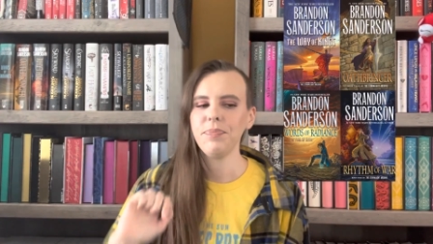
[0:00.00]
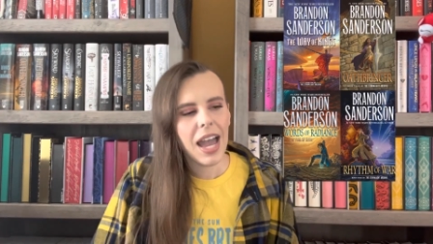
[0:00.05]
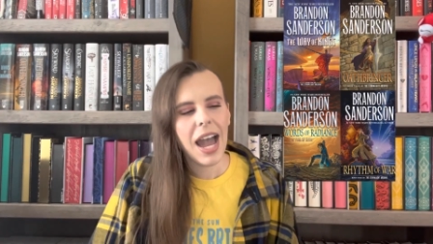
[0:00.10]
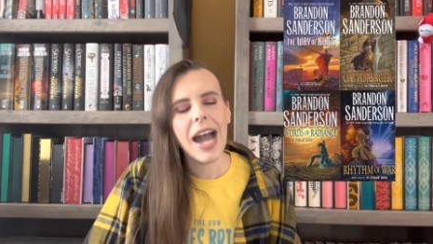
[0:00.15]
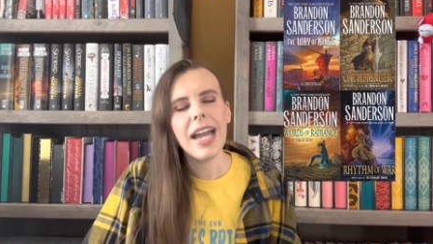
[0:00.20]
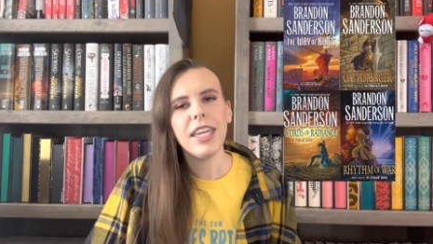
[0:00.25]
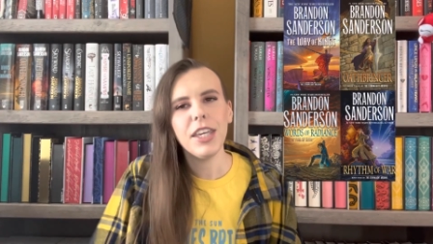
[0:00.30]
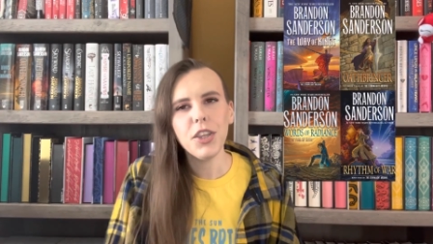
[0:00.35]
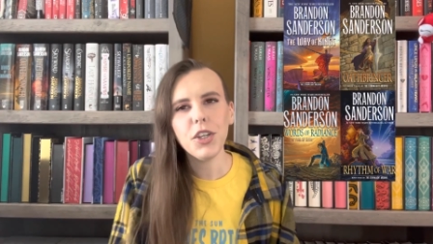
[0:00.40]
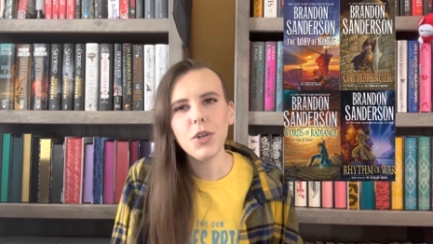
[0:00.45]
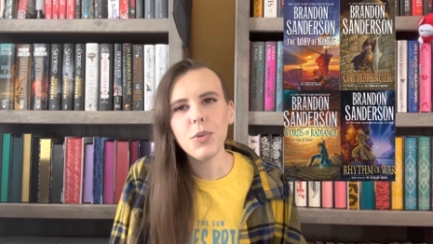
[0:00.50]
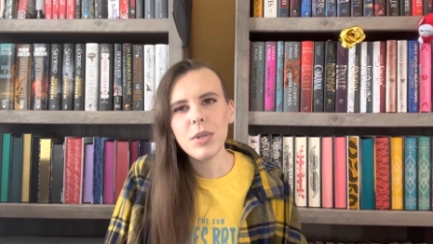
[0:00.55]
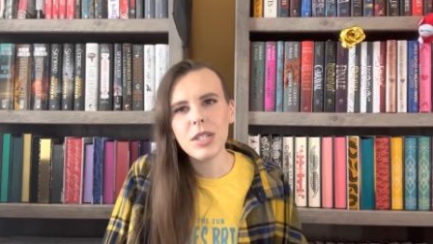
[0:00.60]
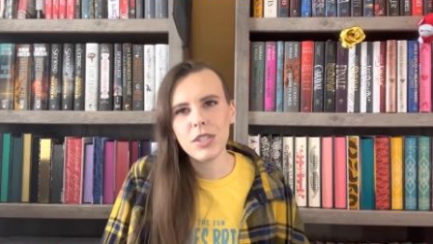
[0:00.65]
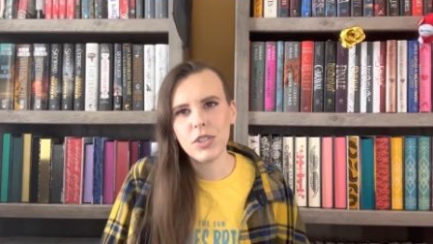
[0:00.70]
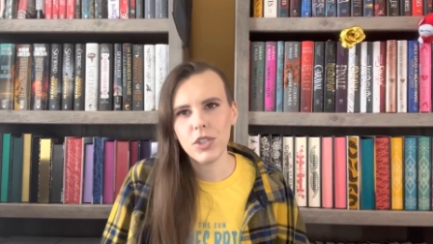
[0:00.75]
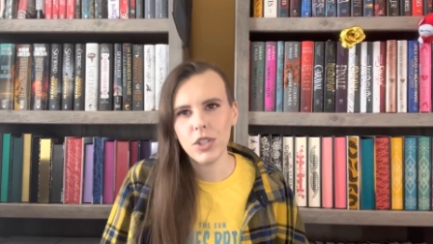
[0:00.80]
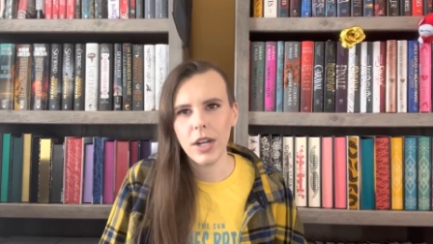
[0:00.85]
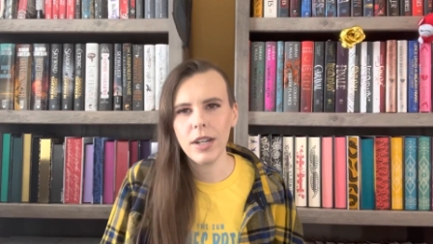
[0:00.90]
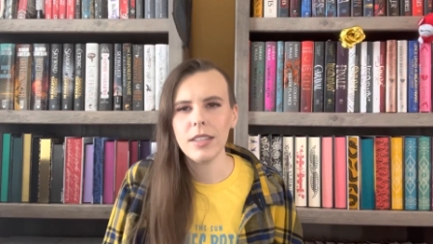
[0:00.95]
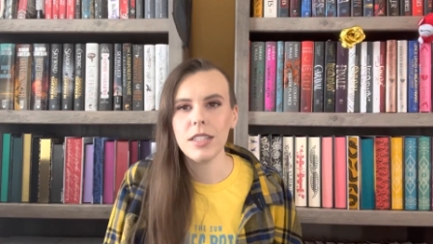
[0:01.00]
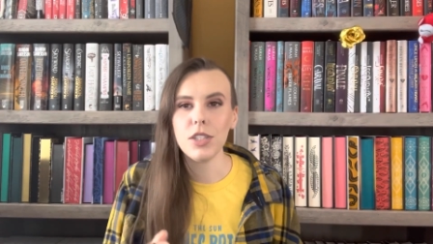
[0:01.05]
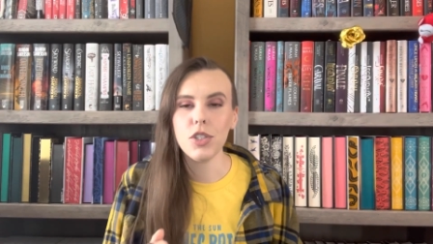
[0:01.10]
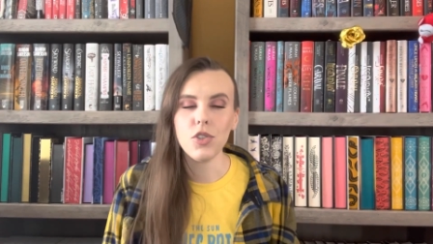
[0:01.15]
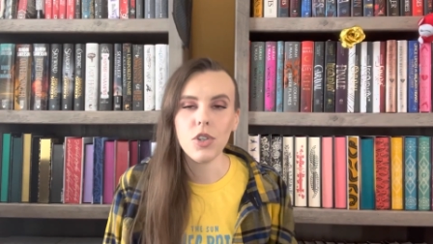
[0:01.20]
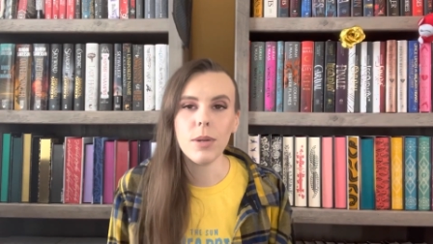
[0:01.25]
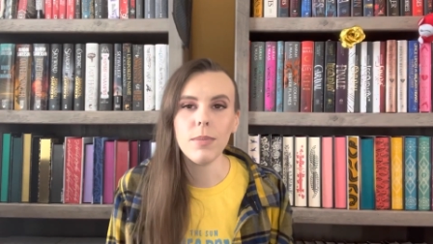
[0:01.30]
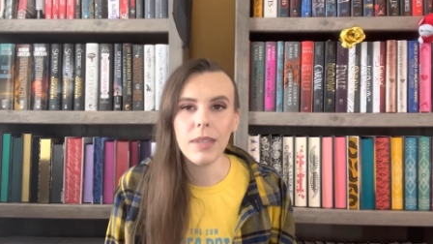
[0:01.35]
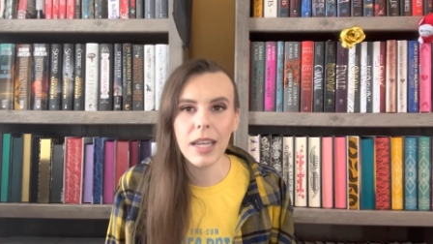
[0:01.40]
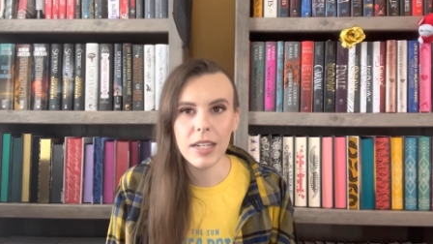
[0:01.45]
I either want to start the
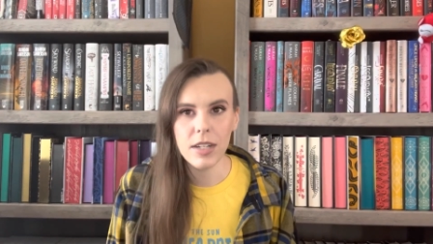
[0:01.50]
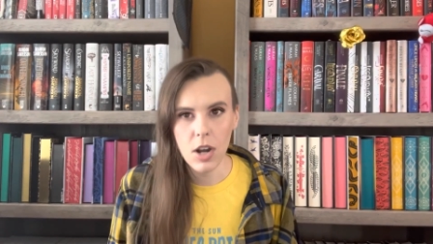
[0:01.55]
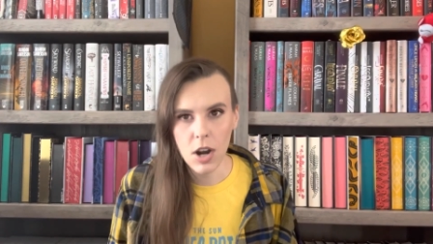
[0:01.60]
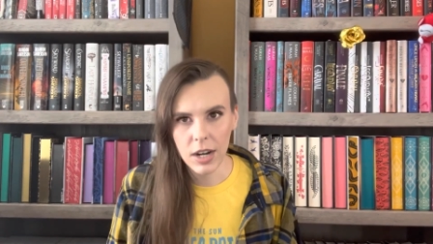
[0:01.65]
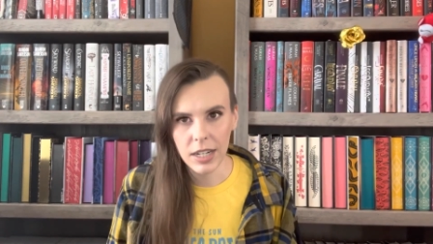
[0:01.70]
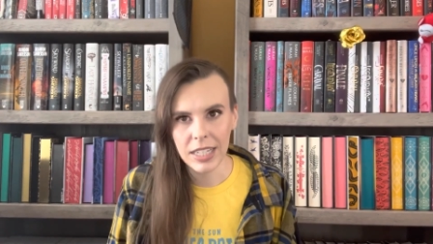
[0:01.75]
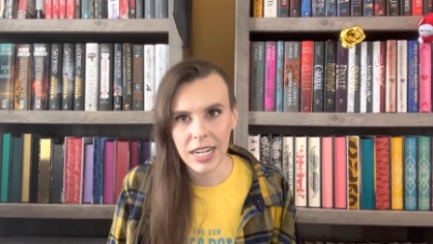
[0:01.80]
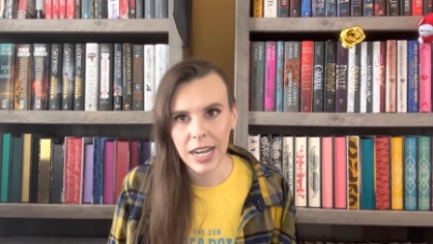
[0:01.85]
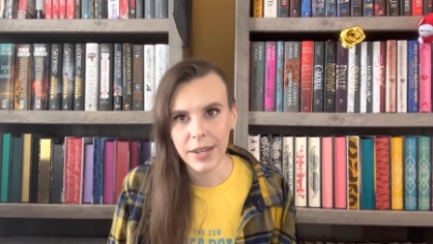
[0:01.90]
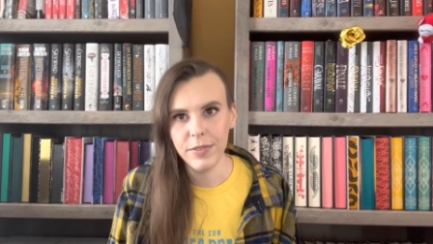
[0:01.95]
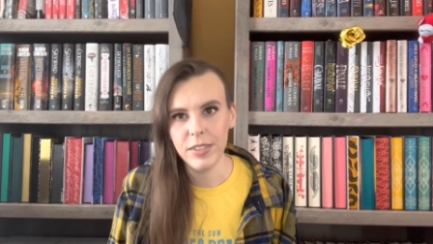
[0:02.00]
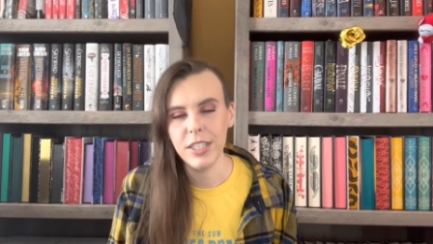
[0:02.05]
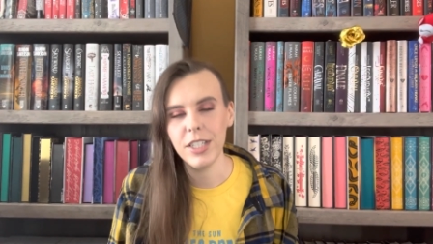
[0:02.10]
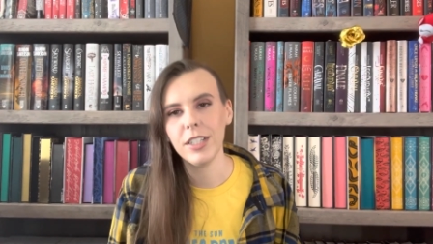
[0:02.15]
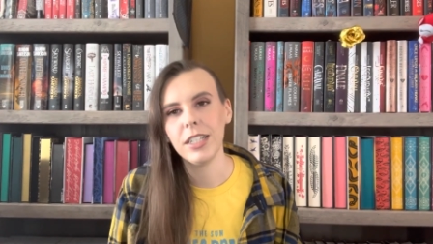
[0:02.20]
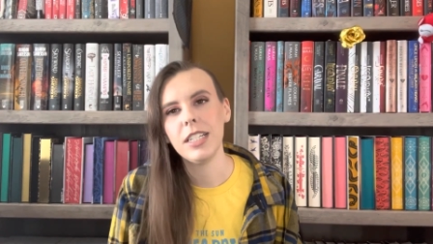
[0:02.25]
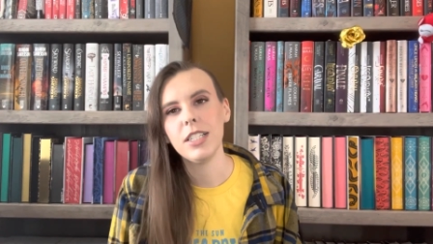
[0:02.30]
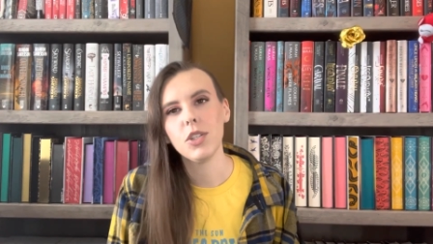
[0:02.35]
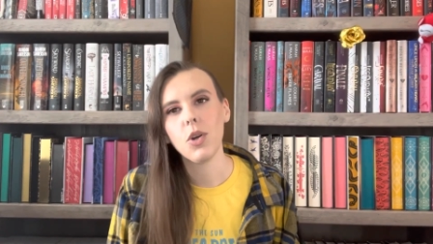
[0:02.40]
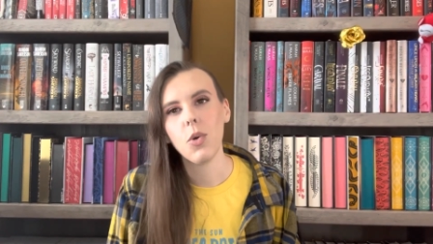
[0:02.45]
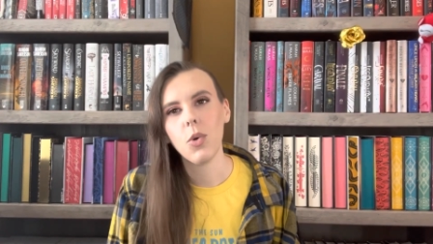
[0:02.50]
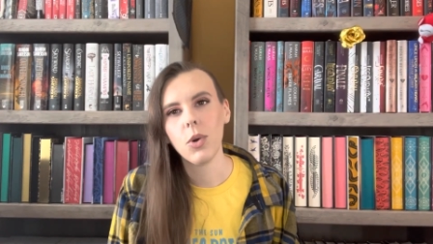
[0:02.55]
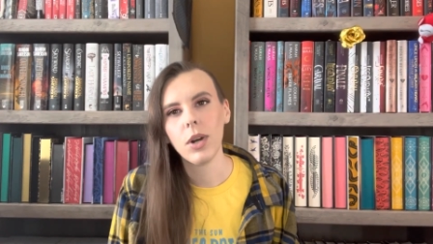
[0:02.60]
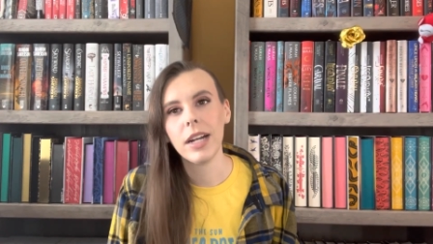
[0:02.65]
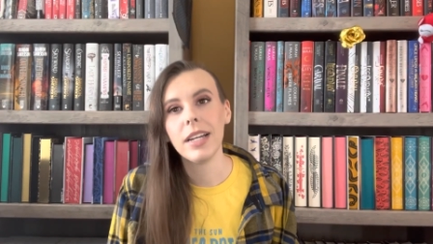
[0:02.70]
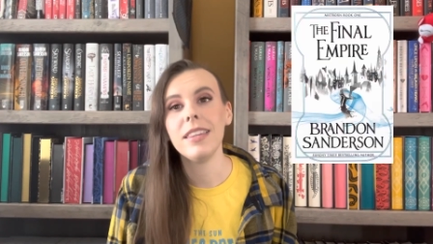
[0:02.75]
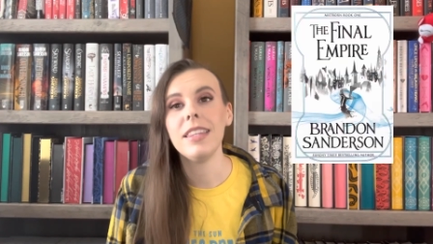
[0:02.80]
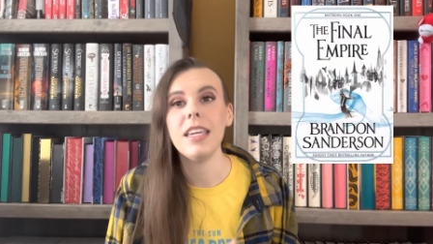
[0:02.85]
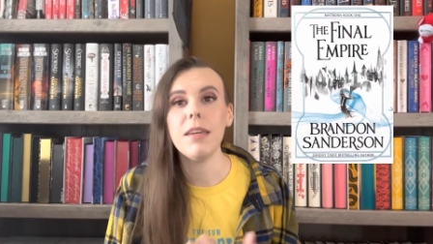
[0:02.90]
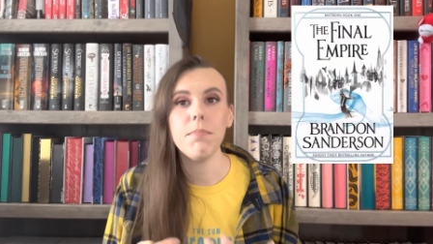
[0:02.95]
Stormlight Archive series or
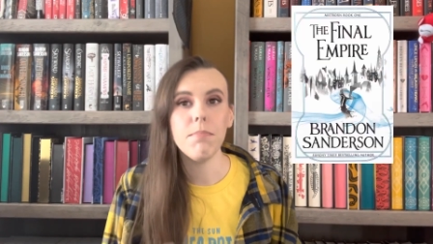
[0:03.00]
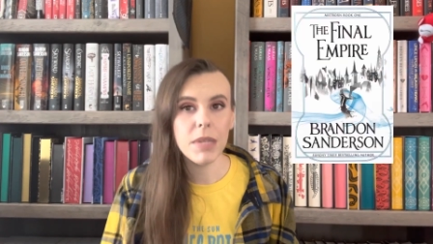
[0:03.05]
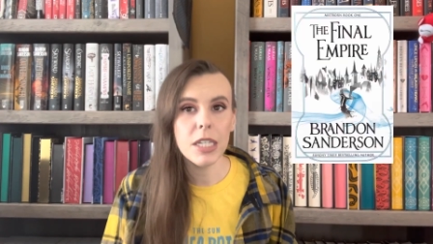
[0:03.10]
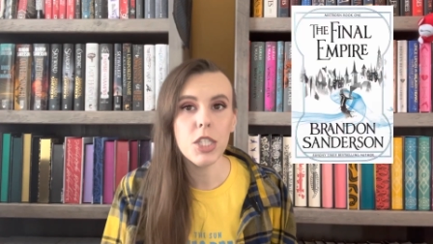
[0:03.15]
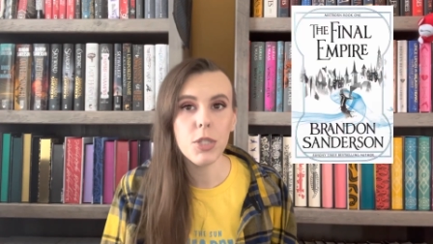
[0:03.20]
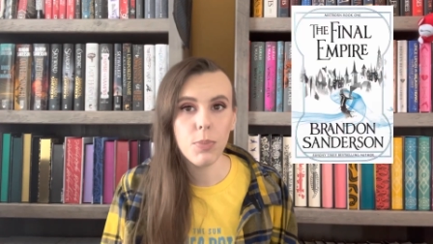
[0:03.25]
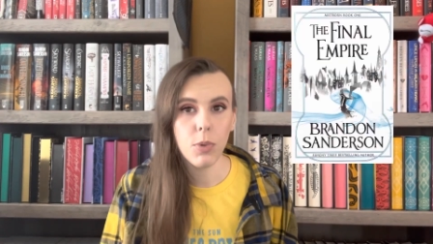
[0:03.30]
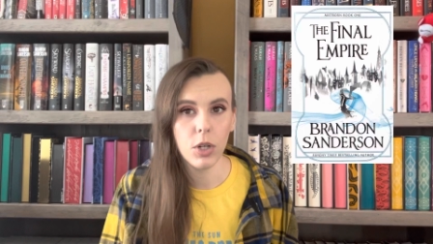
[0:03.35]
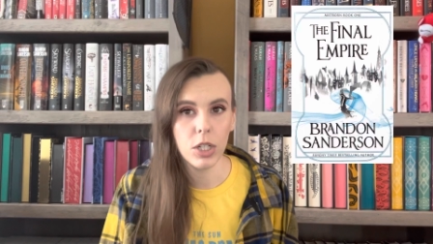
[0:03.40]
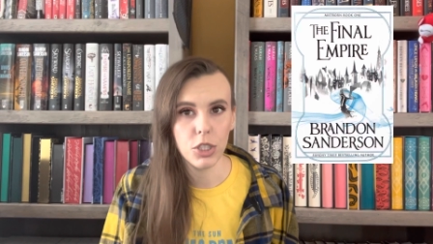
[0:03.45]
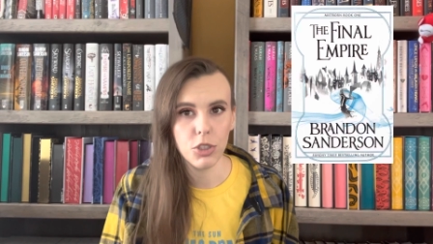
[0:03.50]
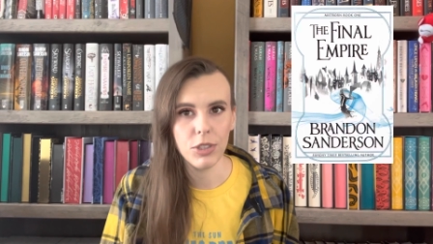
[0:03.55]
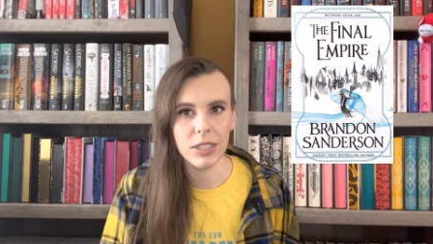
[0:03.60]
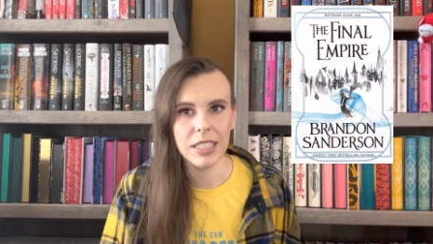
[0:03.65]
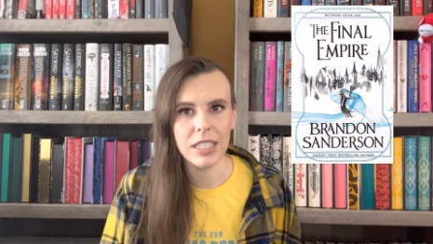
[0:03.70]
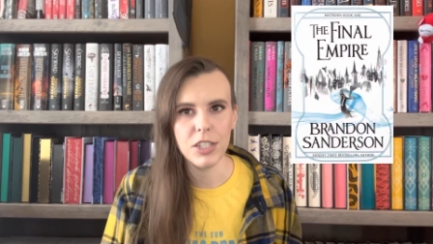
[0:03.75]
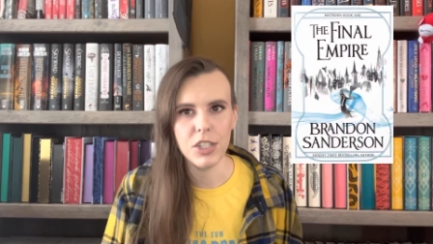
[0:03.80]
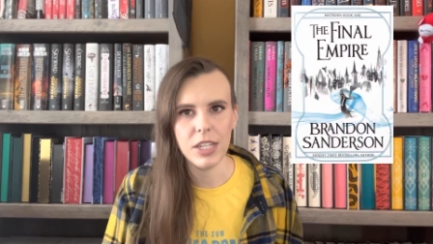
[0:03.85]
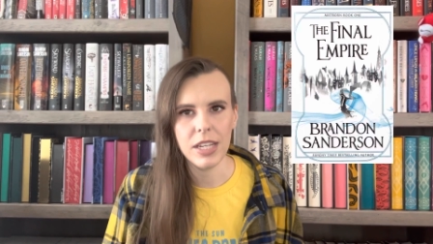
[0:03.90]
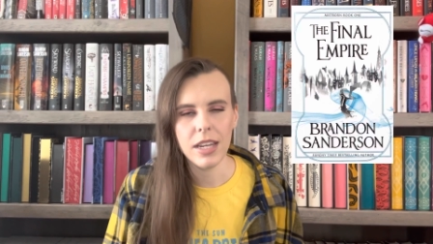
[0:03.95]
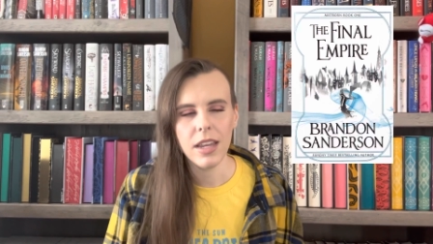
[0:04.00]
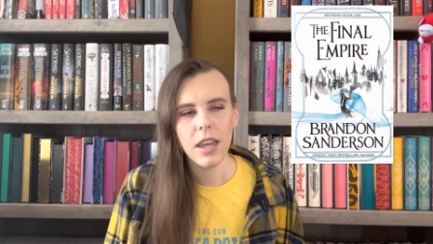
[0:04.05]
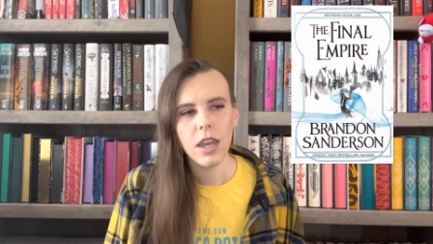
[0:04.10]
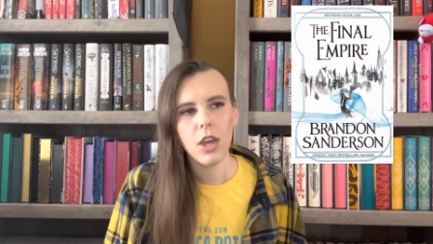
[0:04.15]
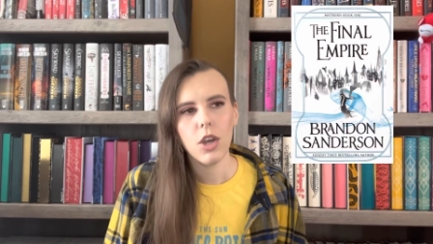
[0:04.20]
the Mistborn trilogy,